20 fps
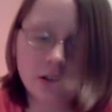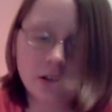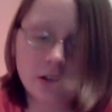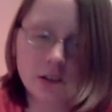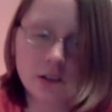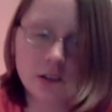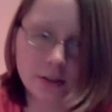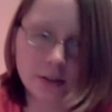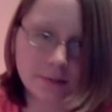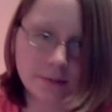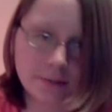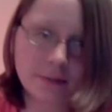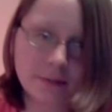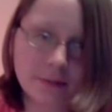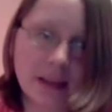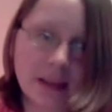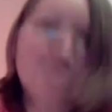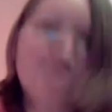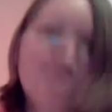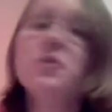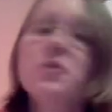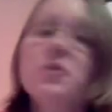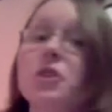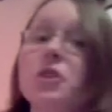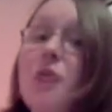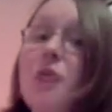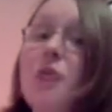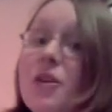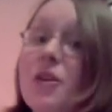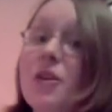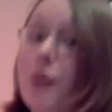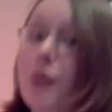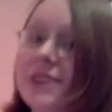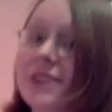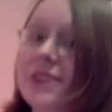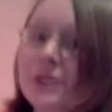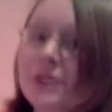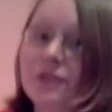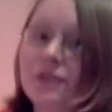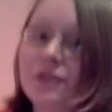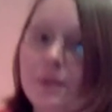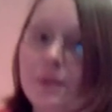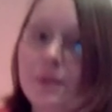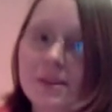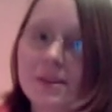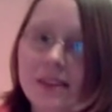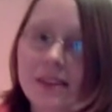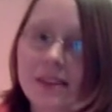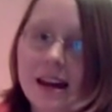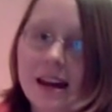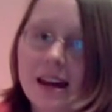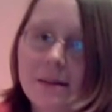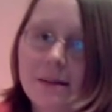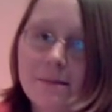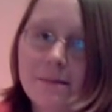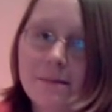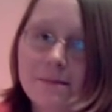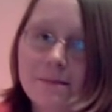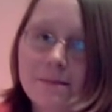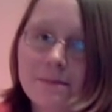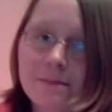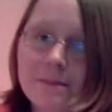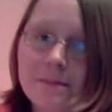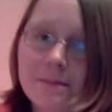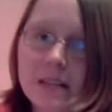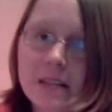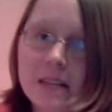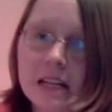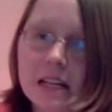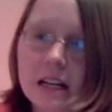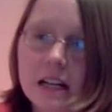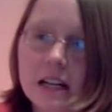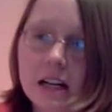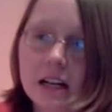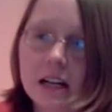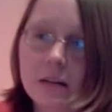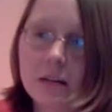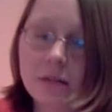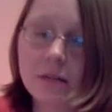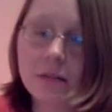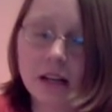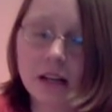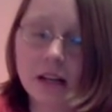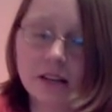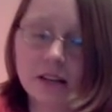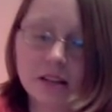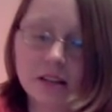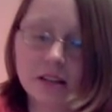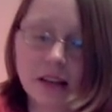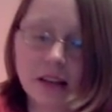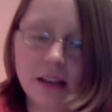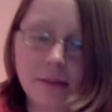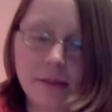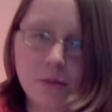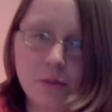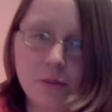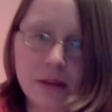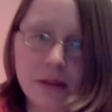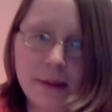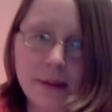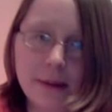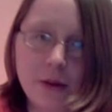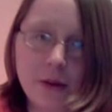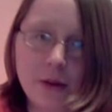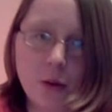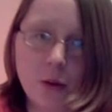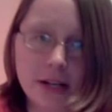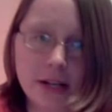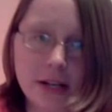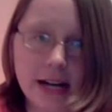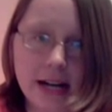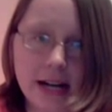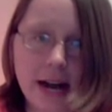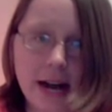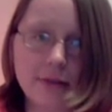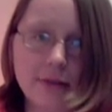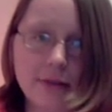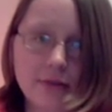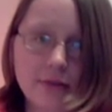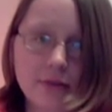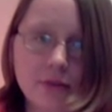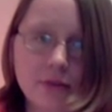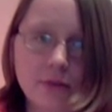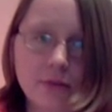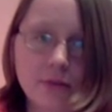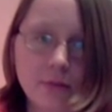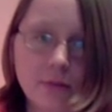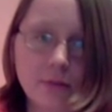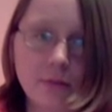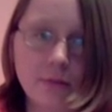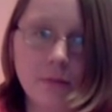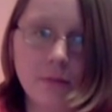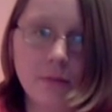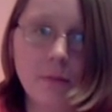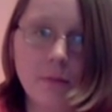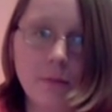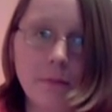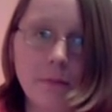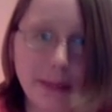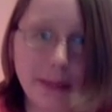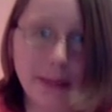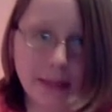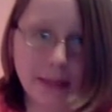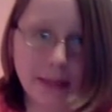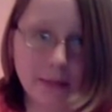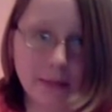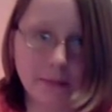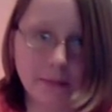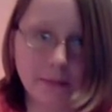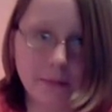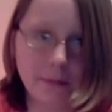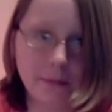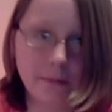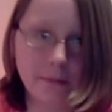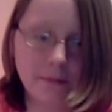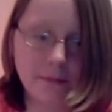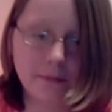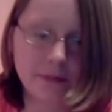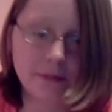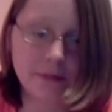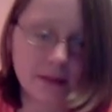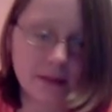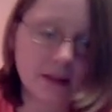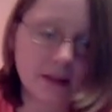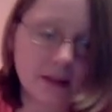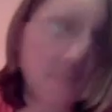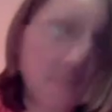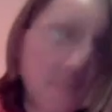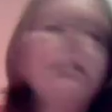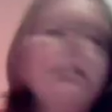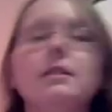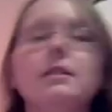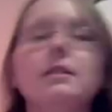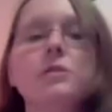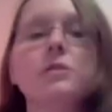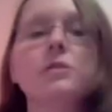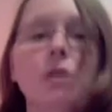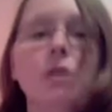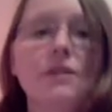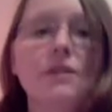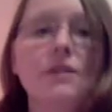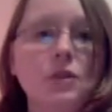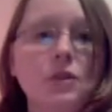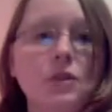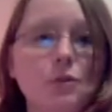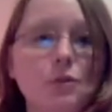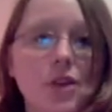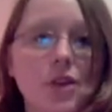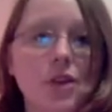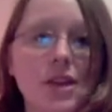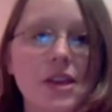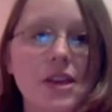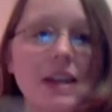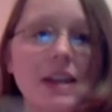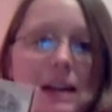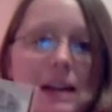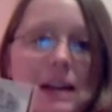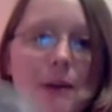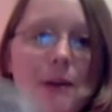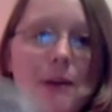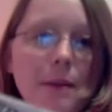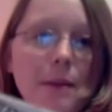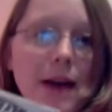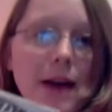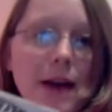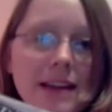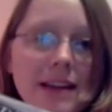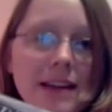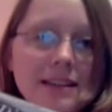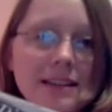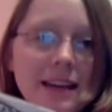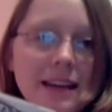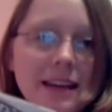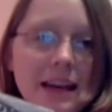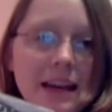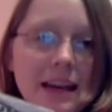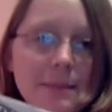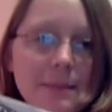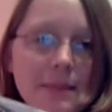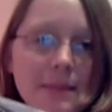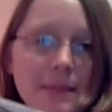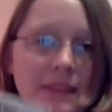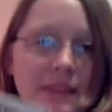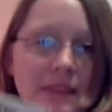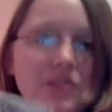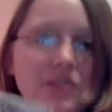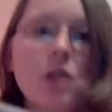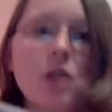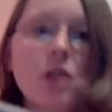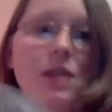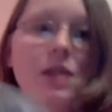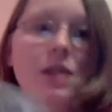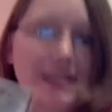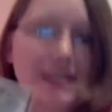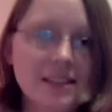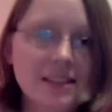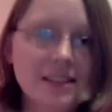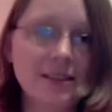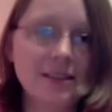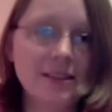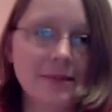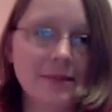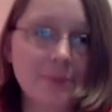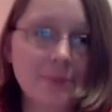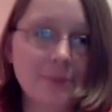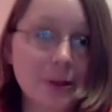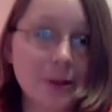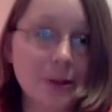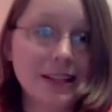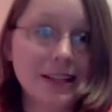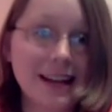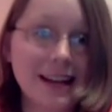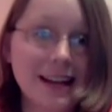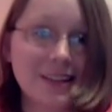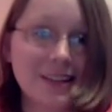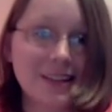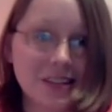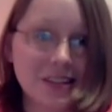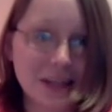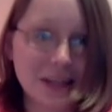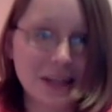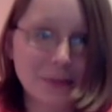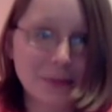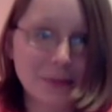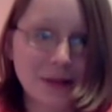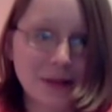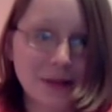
So, if you took away the Western from this game, yeah, this game would be about a 1.5, maybe. So if you were thinking about buying this game, even though it is pretty dang cheap,